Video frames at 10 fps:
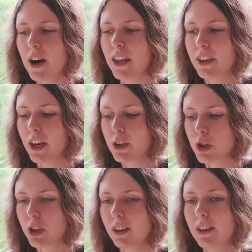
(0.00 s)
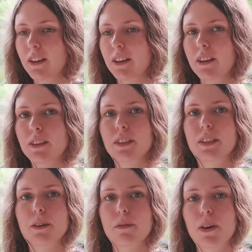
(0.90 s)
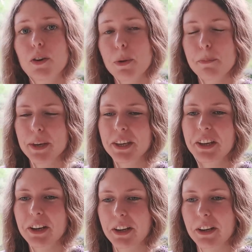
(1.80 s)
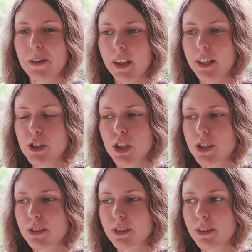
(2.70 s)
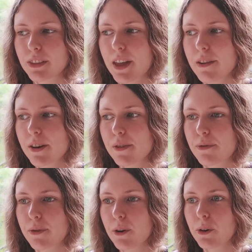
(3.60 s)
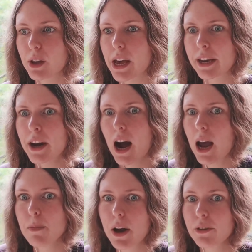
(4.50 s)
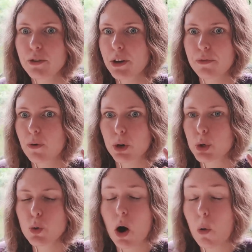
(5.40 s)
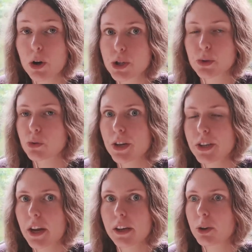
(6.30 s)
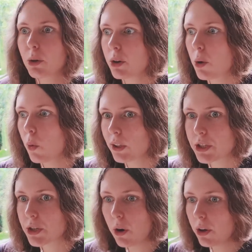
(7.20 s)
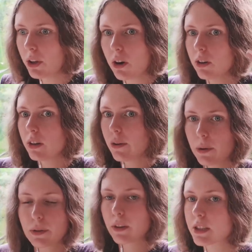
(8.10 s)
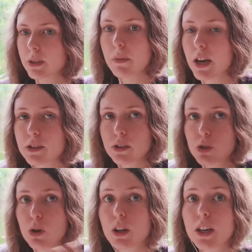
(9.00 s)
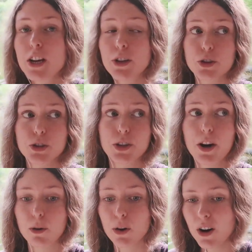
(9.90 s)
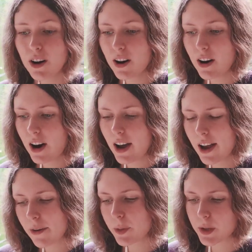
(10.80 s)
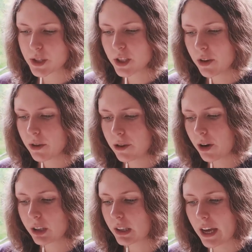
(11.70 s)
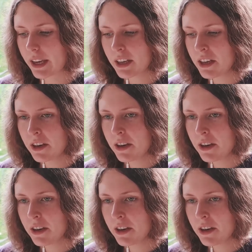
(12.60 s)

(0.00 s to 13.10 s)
I catch it in the very beginning, and I just never feel like I'm angry for 2 hours already and I don't know what is going on, everything is a mess and so on. Just now I have this thought like,